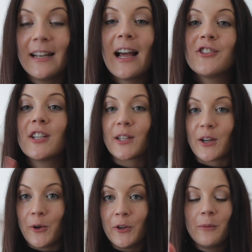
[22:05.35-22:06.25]
Not just
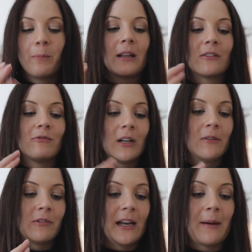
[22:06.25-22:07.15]
good, but
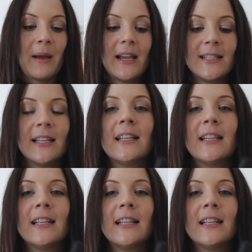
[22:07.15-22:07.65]
really amazing.